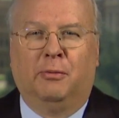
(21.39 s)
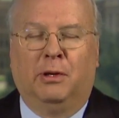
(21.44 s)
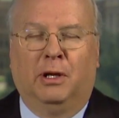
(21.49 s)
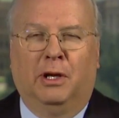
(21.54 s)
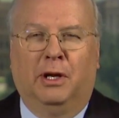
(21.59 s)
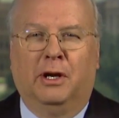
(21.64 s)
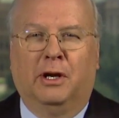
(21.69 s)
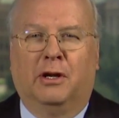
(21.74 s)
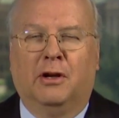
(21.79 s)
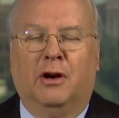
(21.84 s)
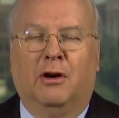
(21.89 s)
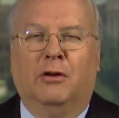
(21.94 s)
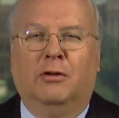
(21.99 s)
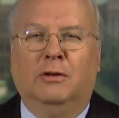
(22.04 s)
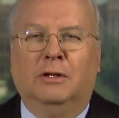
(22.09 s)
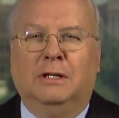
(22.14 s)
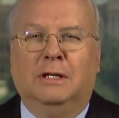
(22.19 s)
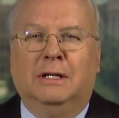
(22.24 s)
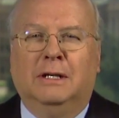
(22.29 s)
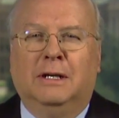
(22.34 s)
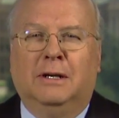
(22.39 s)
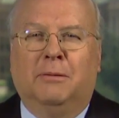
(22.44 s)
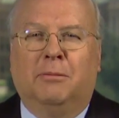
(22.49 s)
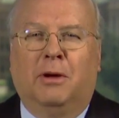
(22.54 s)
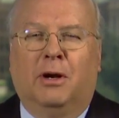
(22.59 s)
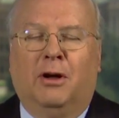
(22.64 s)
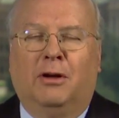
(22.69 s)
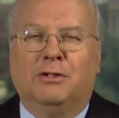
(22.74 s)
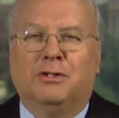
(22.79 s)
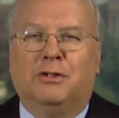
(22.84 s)
Politico,
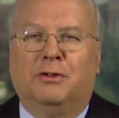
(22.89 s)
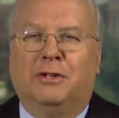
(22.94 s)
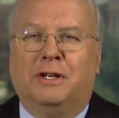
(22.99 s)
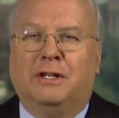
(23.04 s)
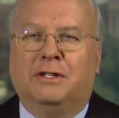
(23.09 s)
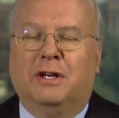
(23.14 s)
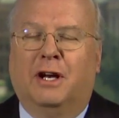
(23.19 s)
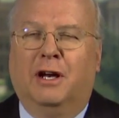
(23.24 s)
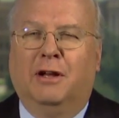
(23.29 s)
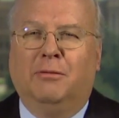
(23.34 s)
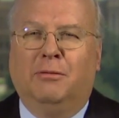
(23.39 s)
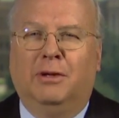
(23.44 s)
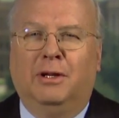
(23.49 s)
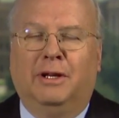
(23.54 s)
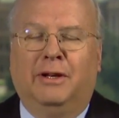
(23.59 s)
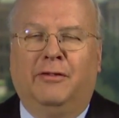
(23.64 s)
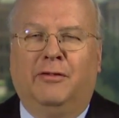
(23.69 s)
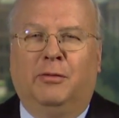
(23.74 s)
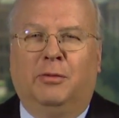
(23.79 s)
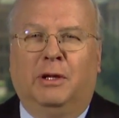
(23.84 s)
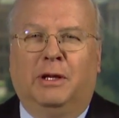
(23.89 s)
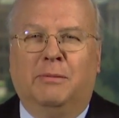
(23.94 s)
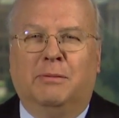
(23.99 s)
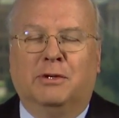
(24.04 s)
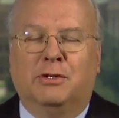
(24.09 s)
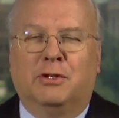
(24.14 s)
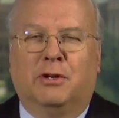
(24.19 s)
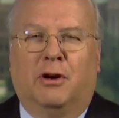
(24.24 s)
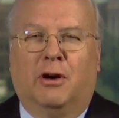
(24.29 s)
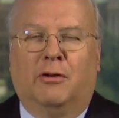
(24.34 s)
but also these unbelievably
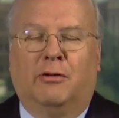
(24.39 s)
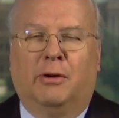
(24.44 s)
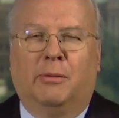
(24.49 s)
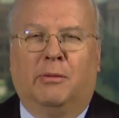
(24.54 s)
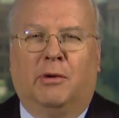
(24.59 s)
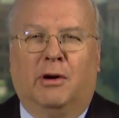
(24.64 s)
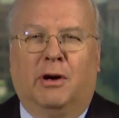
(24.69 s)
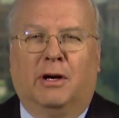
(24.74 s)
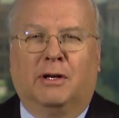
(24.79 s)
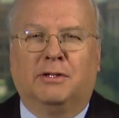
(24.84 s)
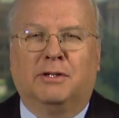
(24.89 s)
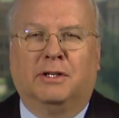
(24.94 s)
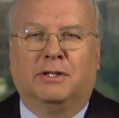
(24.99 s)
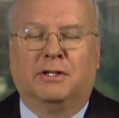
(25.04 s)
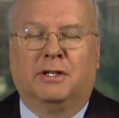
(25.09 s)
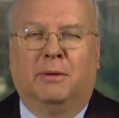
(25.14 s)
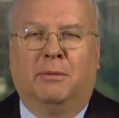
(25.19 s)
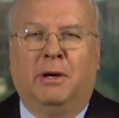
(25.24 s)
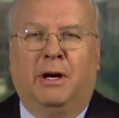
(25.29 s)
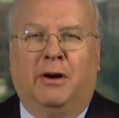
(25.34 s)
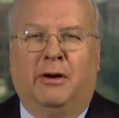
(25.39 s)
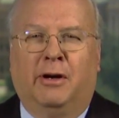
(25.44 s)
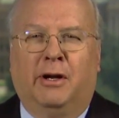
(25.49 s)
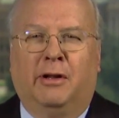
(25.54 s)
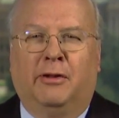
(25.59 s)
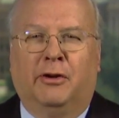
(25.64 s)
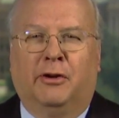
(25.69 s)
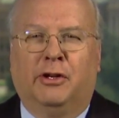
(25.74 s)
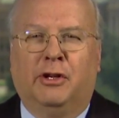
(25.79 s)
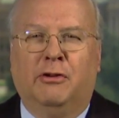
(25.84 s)
bizarre remarks that somehow or
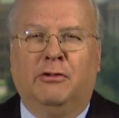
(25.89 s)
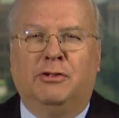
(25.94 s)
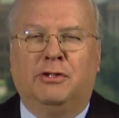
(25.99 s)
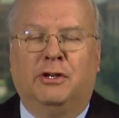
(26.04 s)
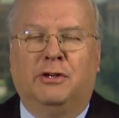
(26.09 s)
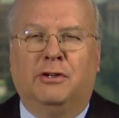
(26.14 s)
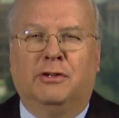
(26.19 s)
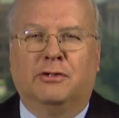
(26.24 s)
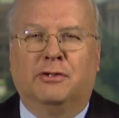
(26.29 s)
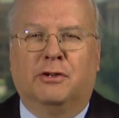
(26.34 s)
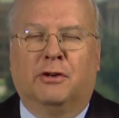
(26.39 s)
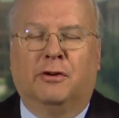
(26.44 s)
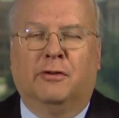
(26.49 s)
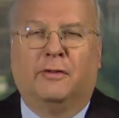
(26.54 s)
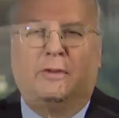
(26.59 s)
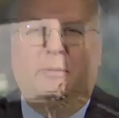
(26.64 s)
another Houston deserved